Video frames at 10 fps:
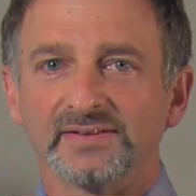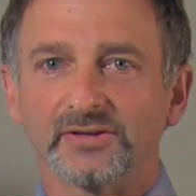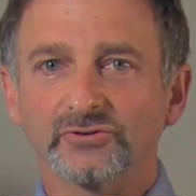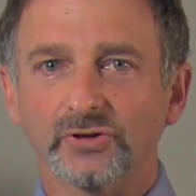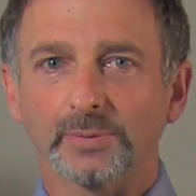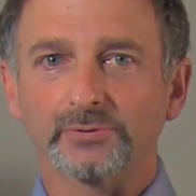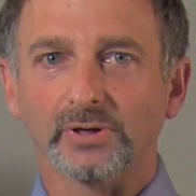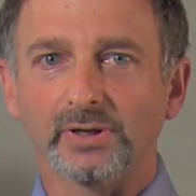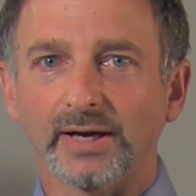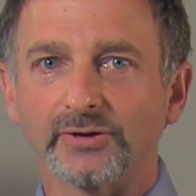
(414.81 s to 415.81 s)
This helps our
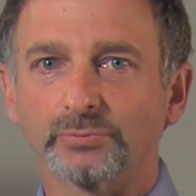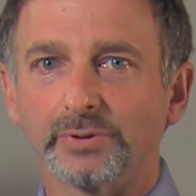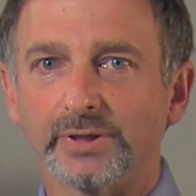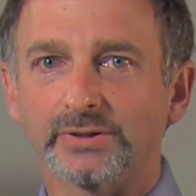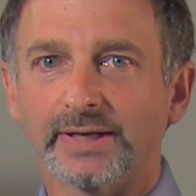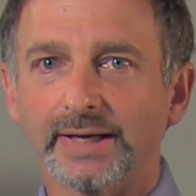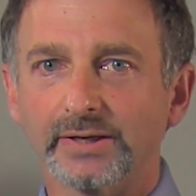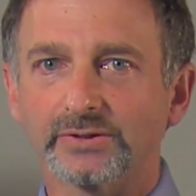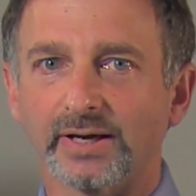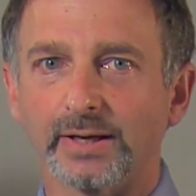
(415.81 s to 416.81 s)
clients predict ahead
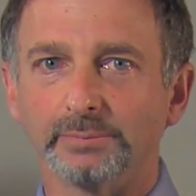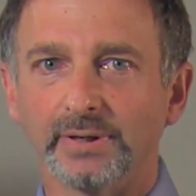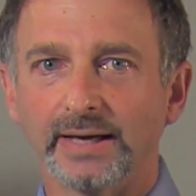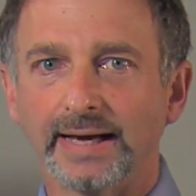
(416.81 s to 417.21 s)
of time